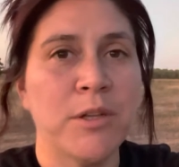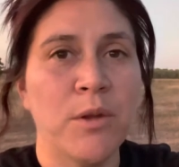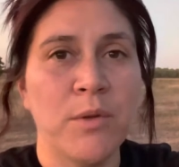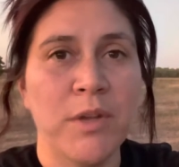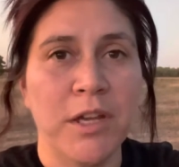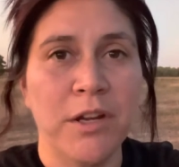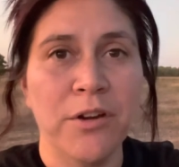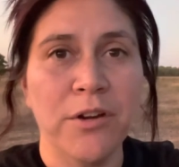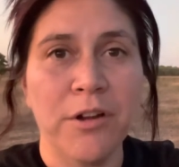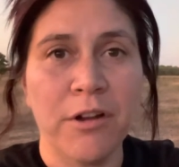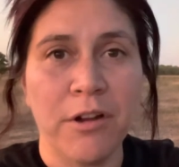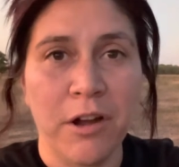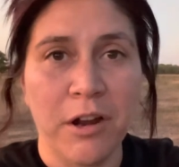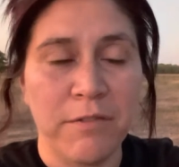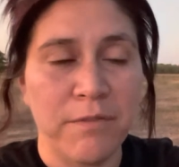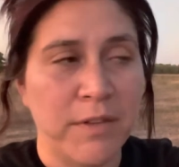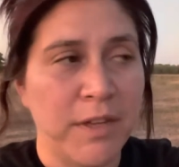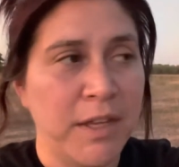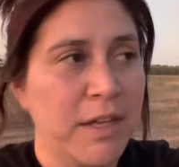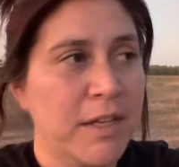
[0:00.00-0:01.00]
get her car
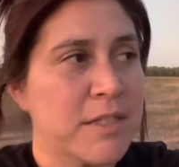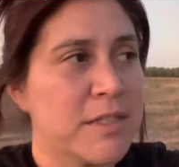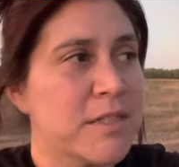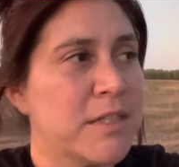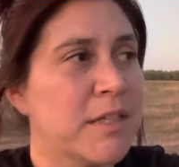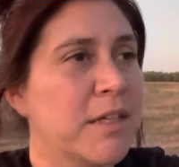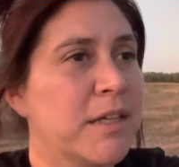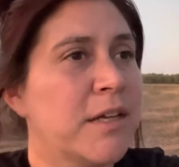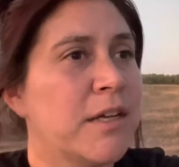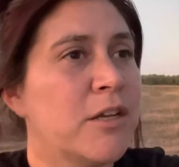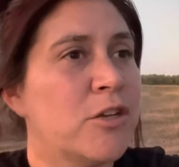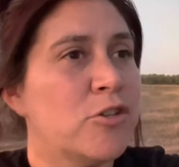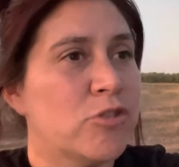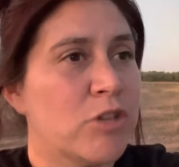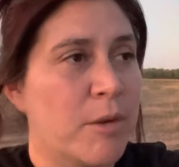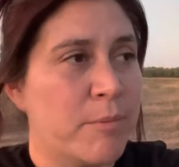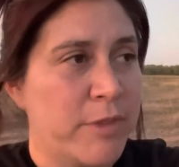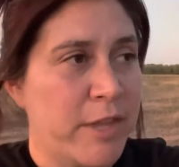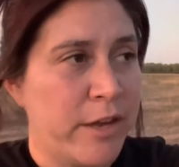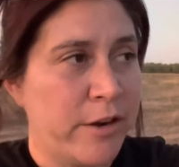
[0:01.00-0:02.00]
fixed,
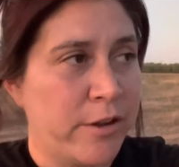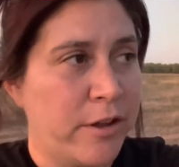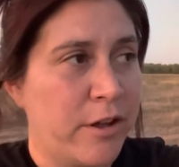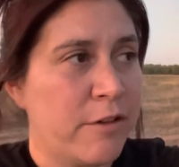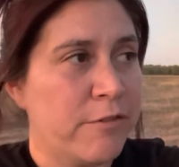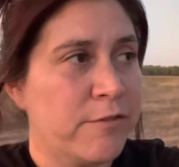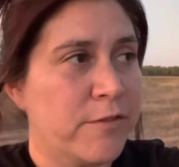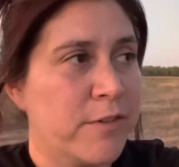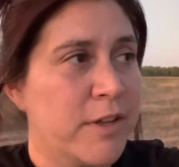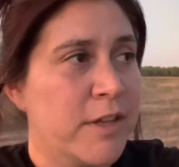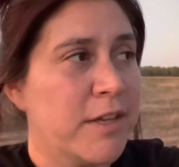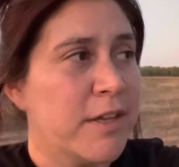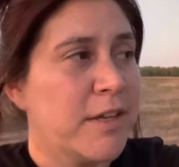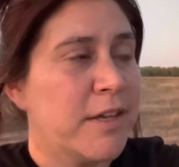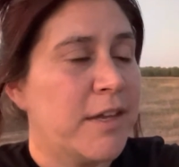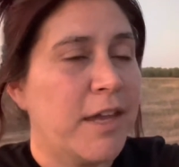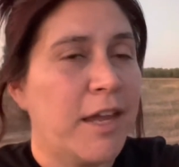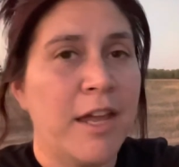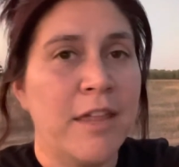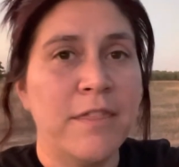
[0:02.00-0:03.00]
drop that off,
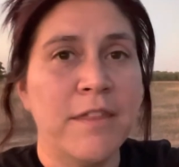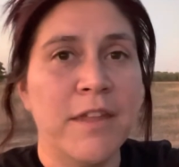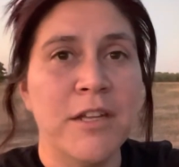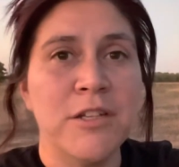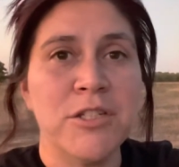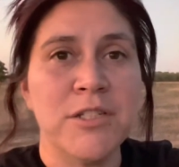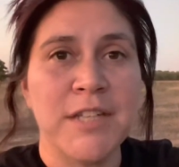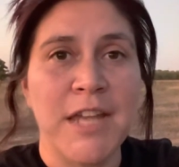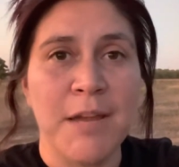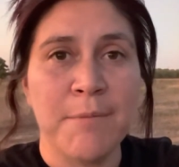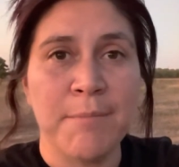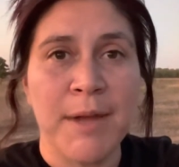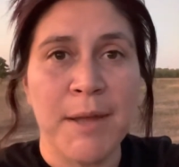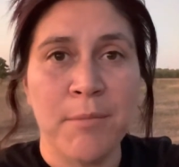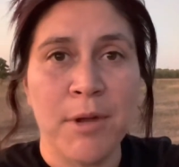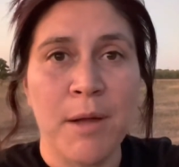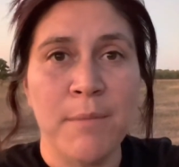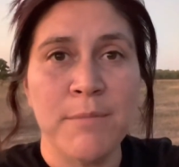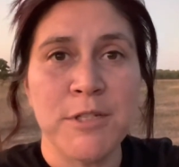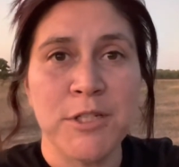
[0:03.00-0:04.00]
and then to take my
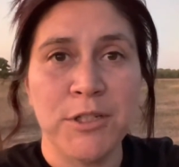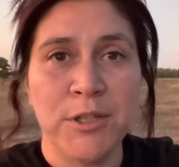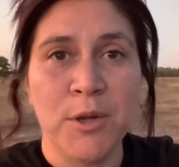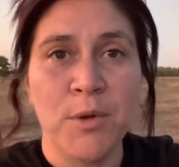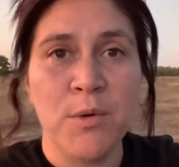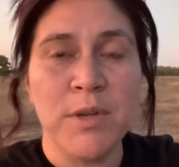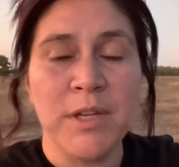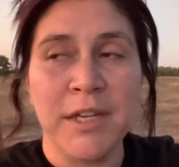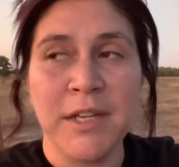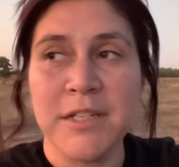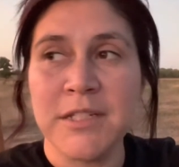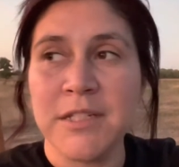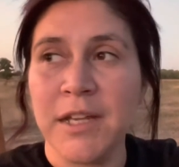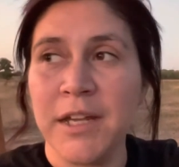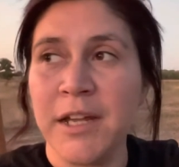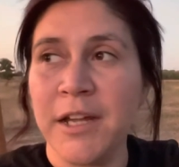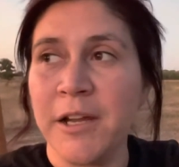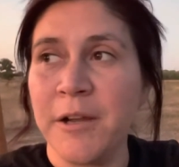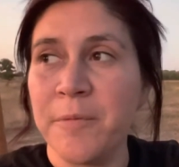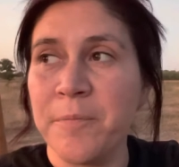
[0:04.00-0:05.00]
mom to go get
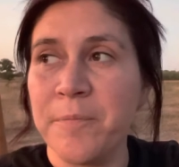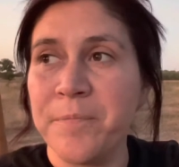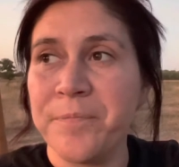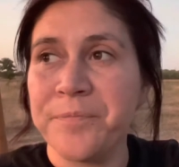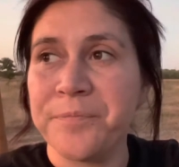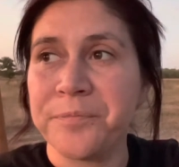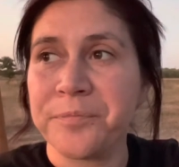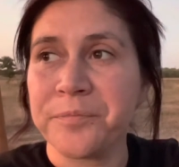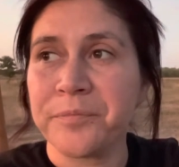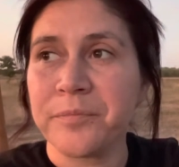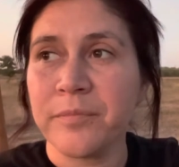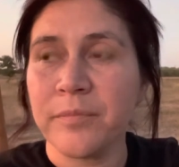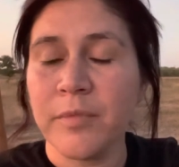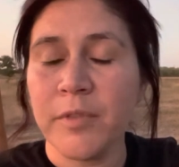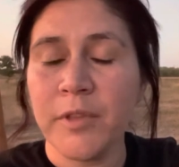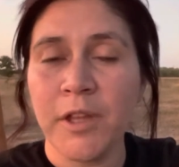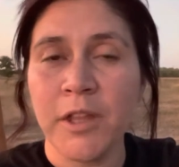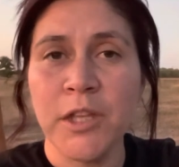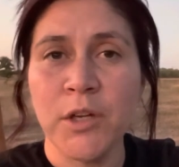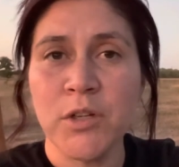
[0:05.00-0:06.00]
um,
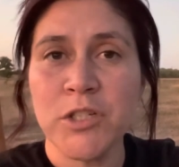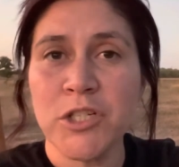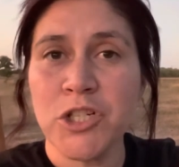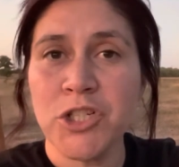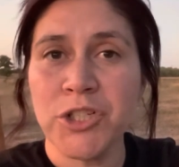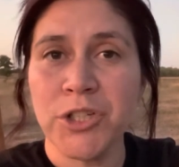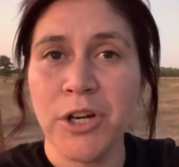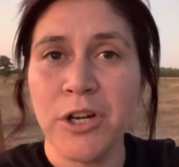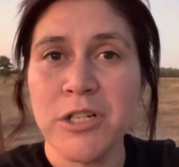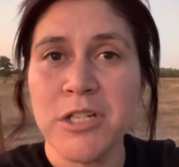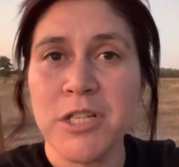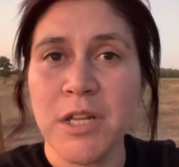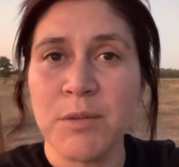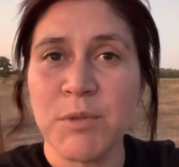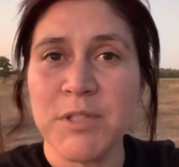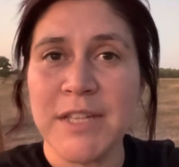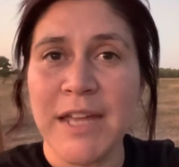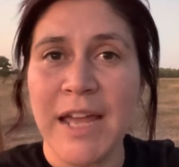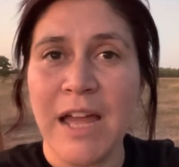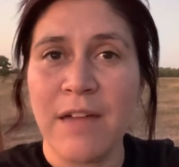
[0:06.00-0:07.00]
there was a church that
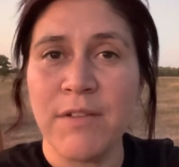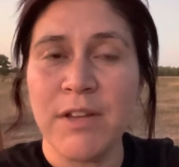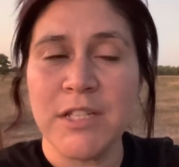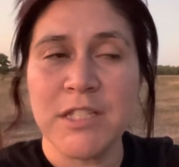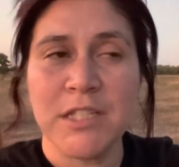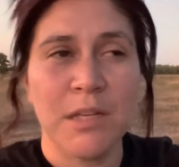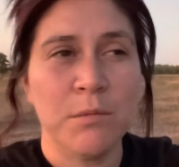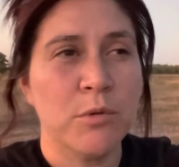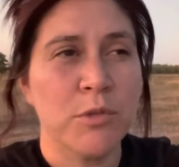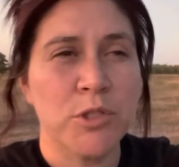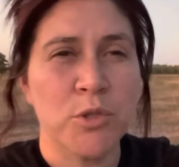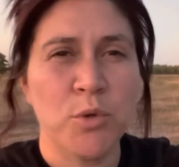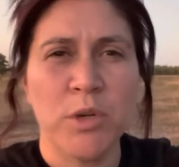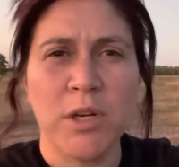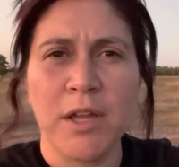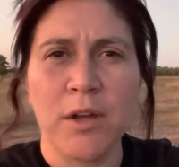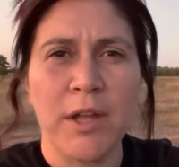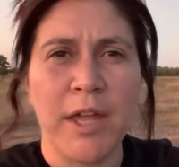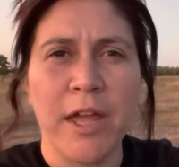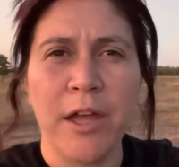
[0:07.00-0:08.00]
was having some sort
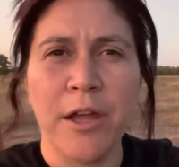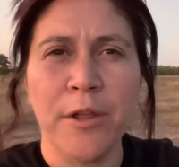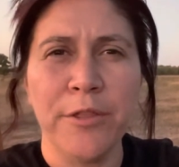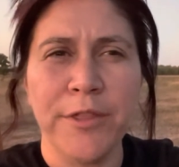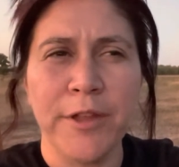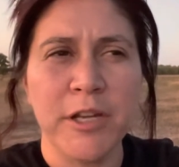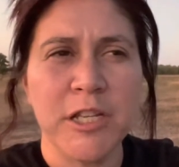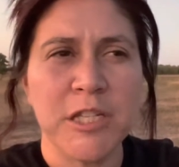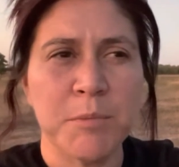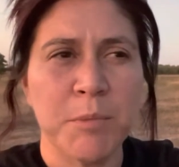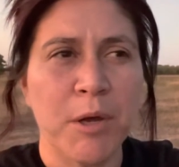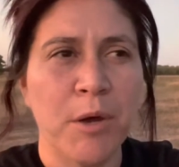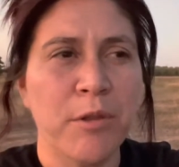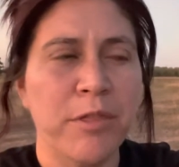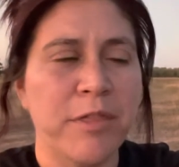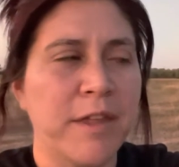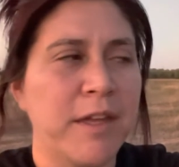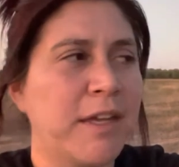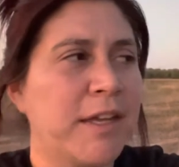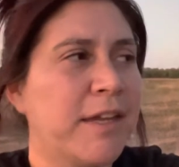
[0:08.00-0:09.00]
of health expo
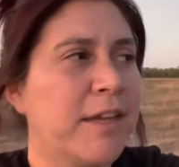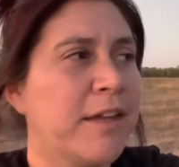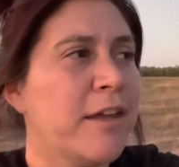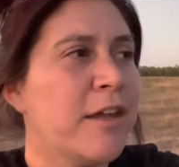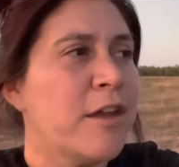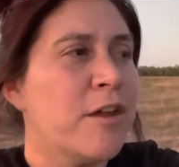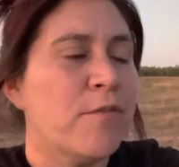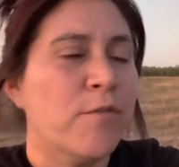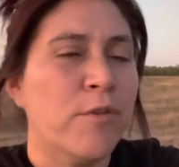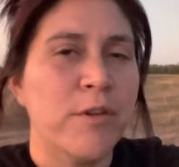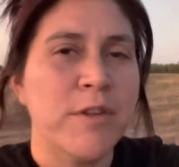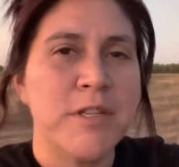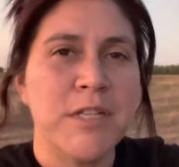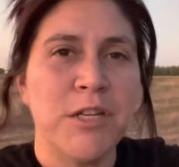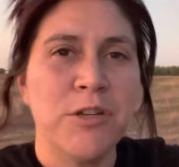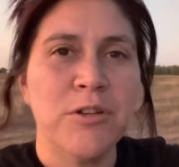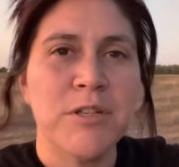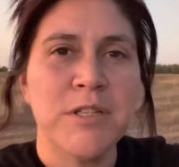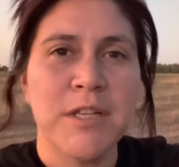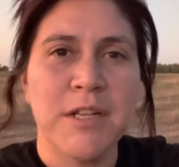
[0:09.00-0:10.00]
thingy for the
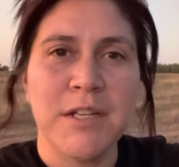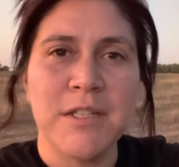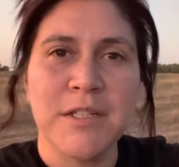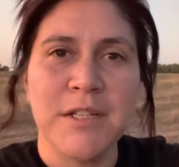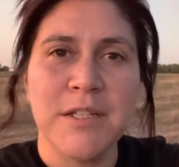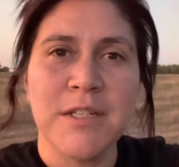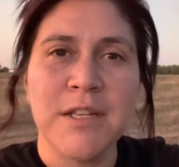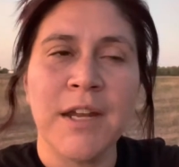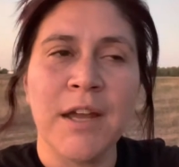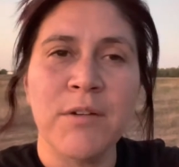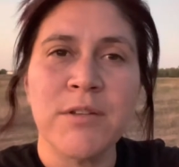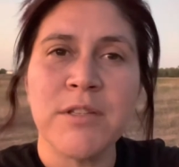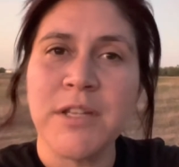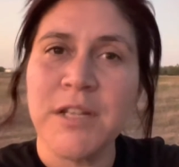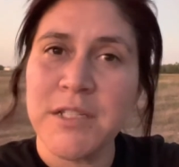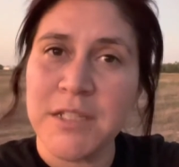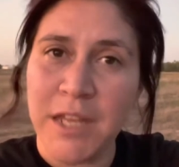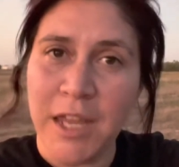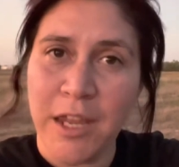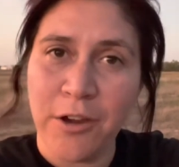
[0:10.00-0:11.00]
senior citizens and I was
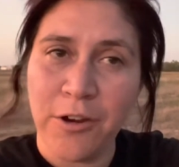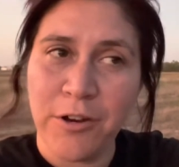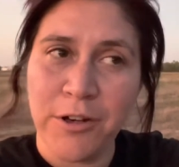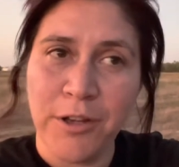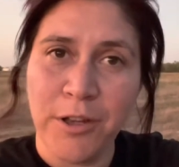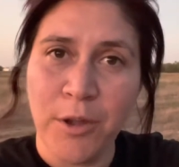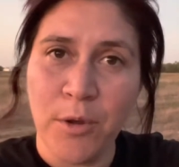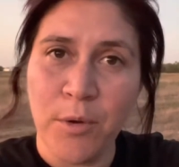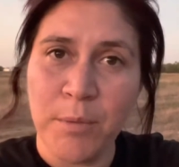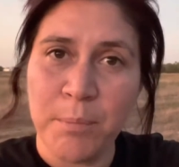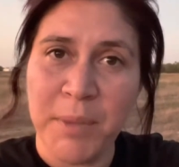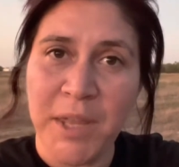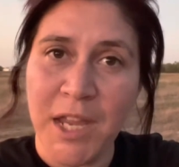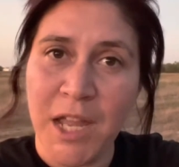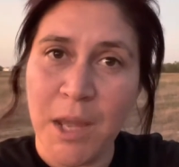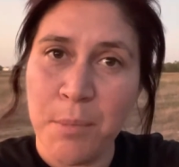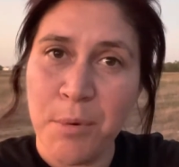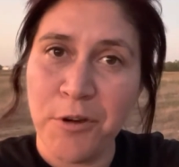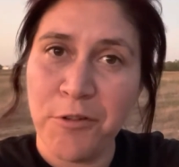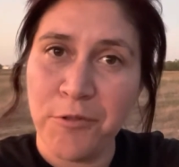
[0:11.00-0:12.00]
going to take her to go pick
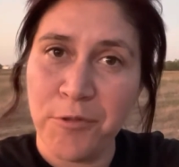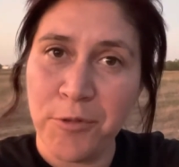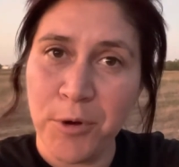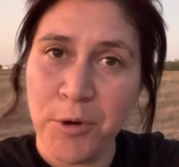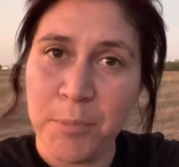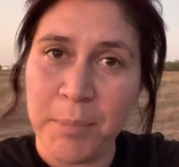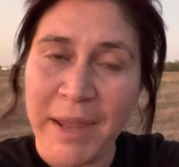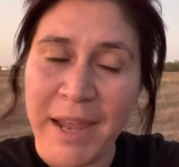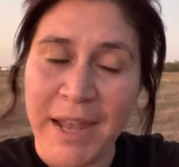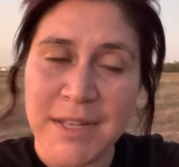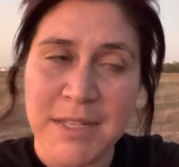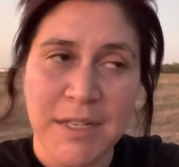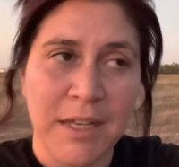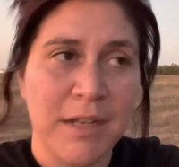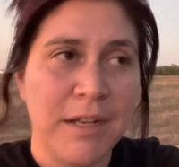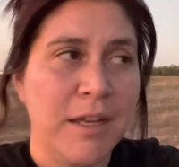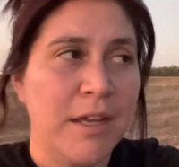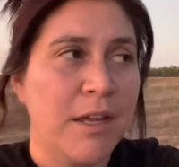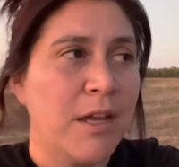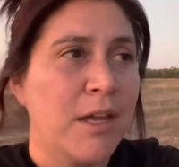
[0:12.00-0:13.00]
up her fruit
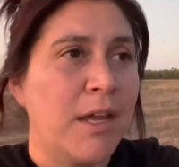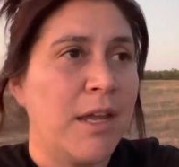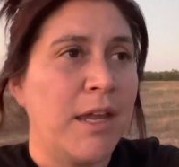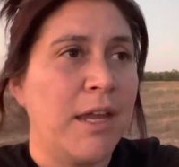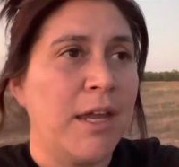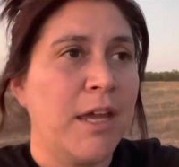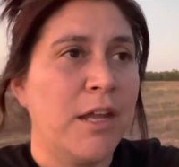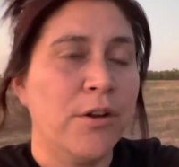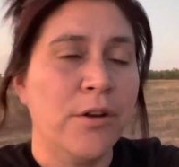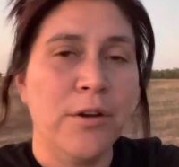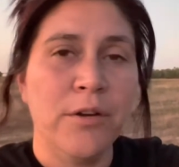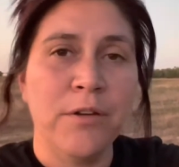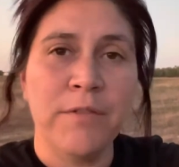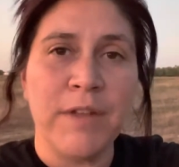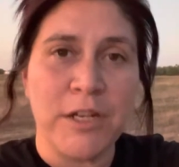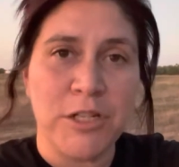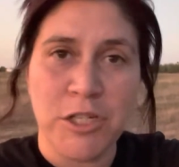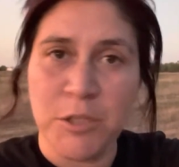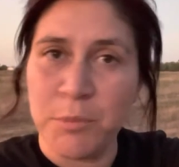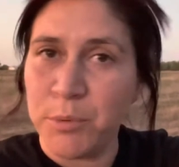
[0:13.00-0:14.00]
basket and her
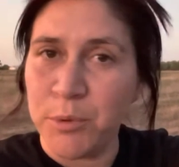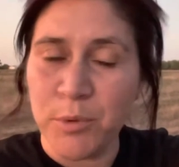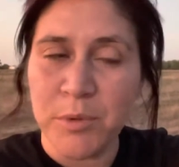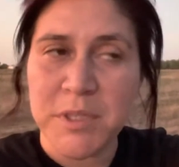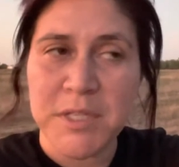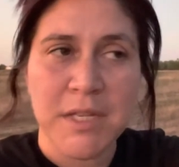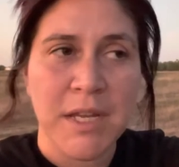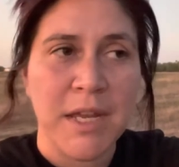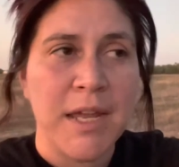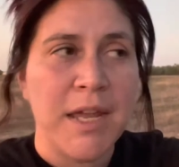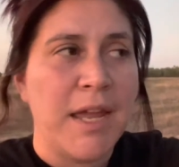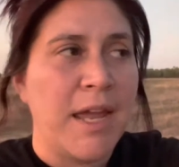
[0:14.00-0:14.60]
vegetables.